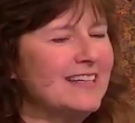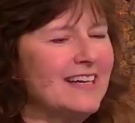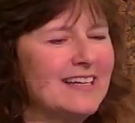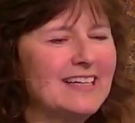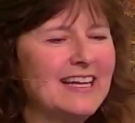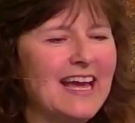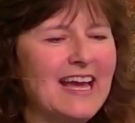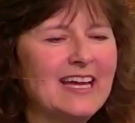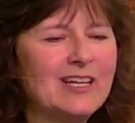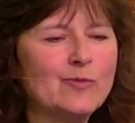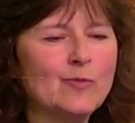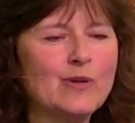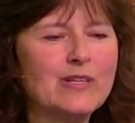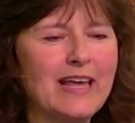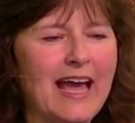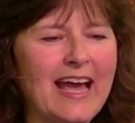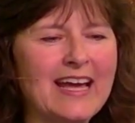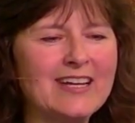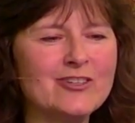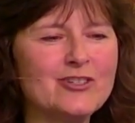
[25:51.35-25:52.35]
again with
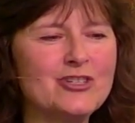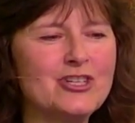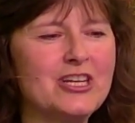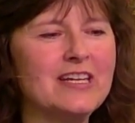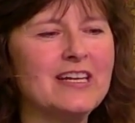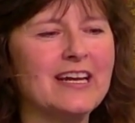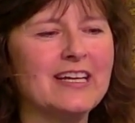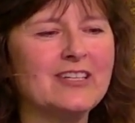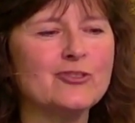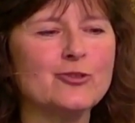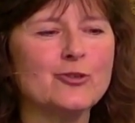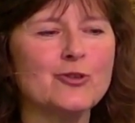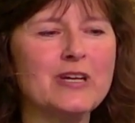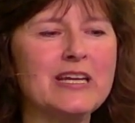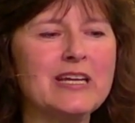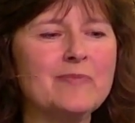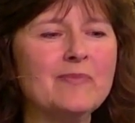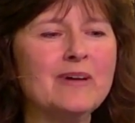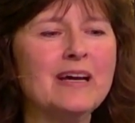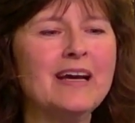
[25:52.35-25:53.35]
energy and
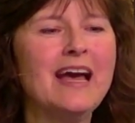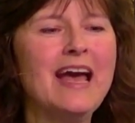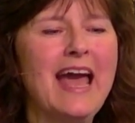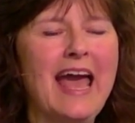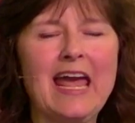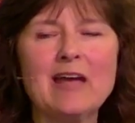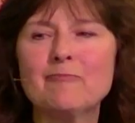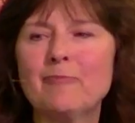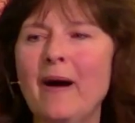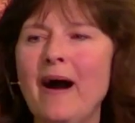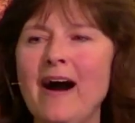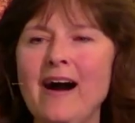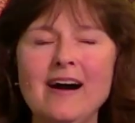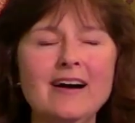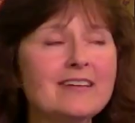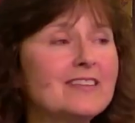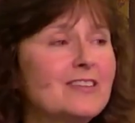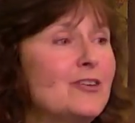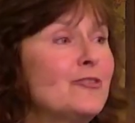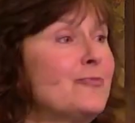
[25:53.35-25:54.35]
dream, a
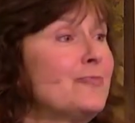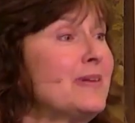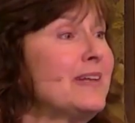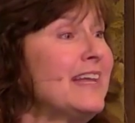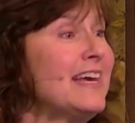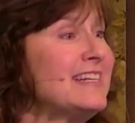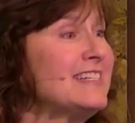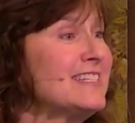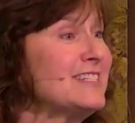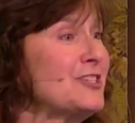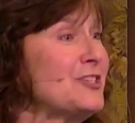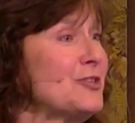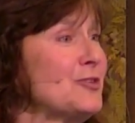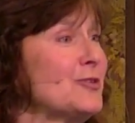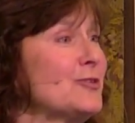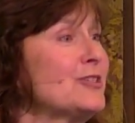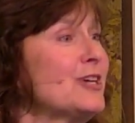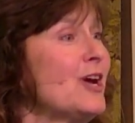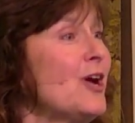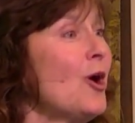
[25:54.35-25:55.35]
path of
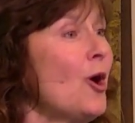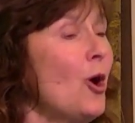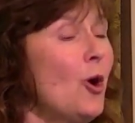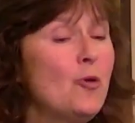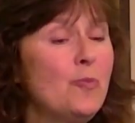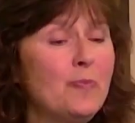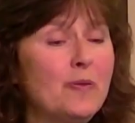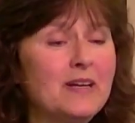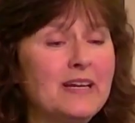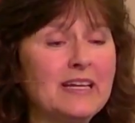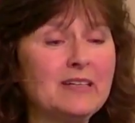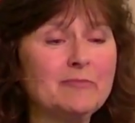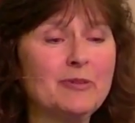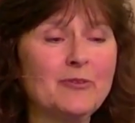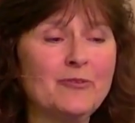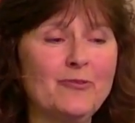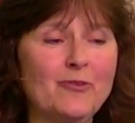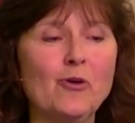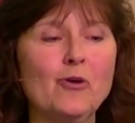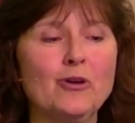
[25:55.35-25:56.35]
plenitude opening
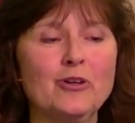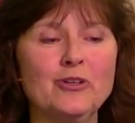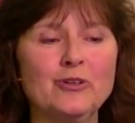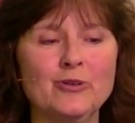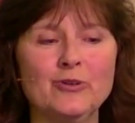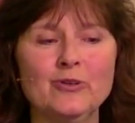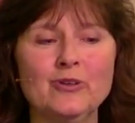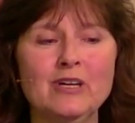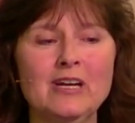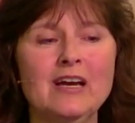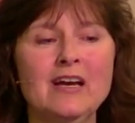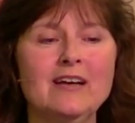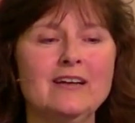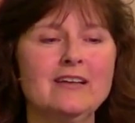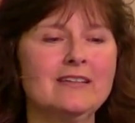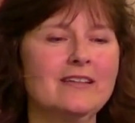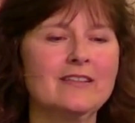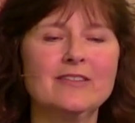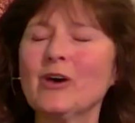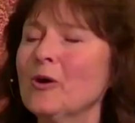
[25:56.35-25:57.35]
before you.
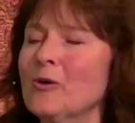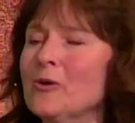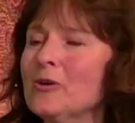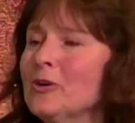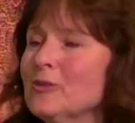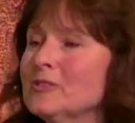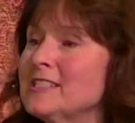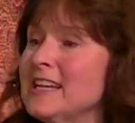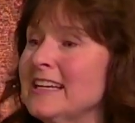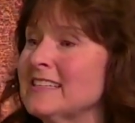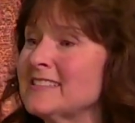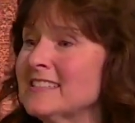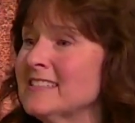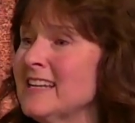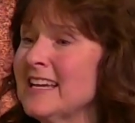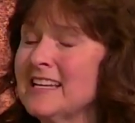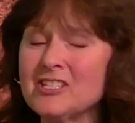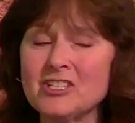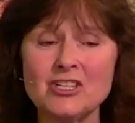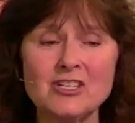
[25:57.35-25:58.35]
Though your
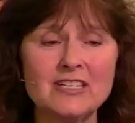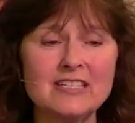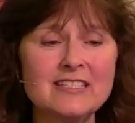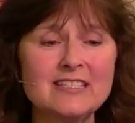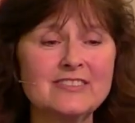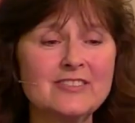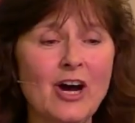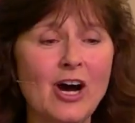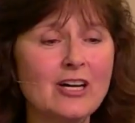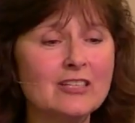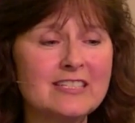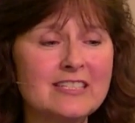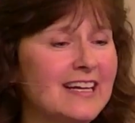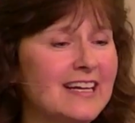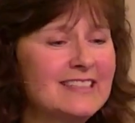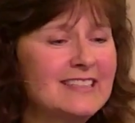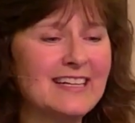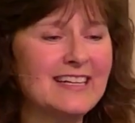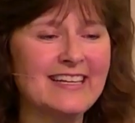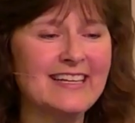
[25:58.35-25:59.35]
destination is not
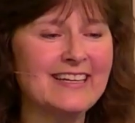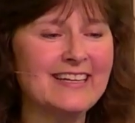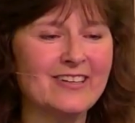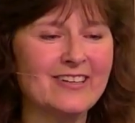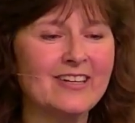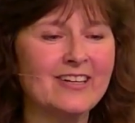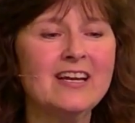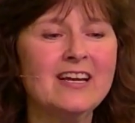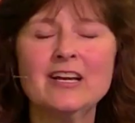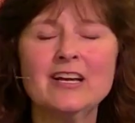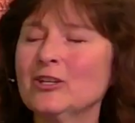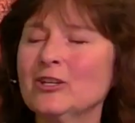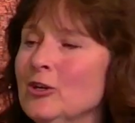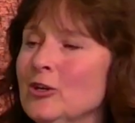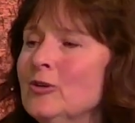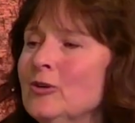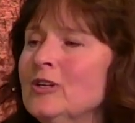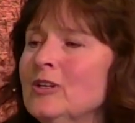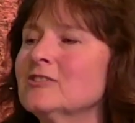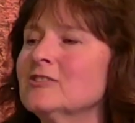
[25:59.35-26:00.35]
yet clear,
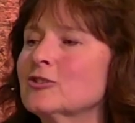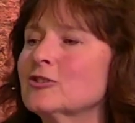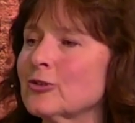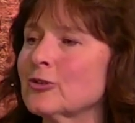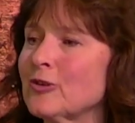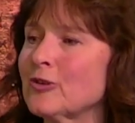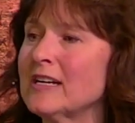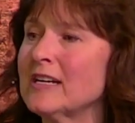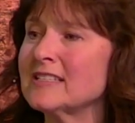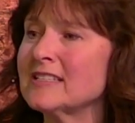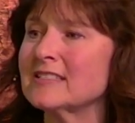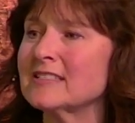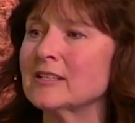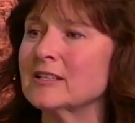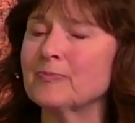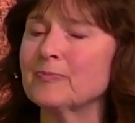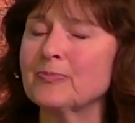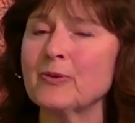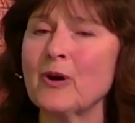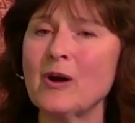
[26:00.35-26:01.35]
you can trust
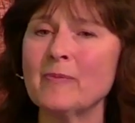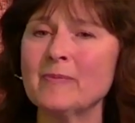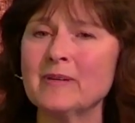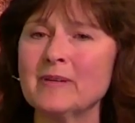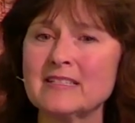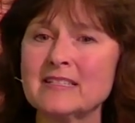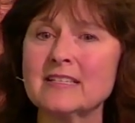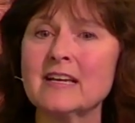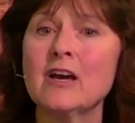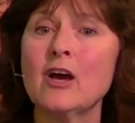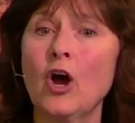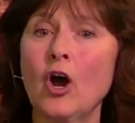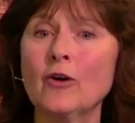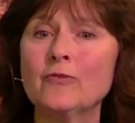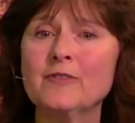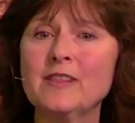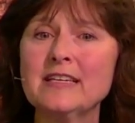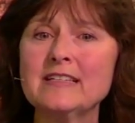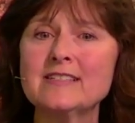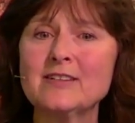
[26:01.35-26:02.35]
the promise
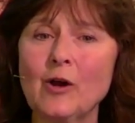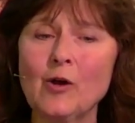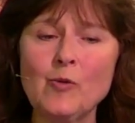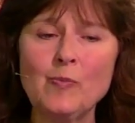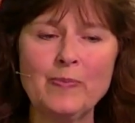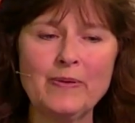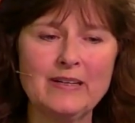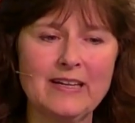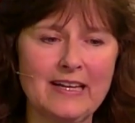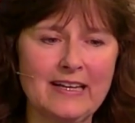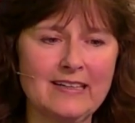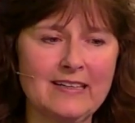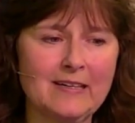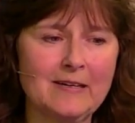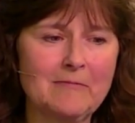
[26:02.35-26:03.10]
of this opening.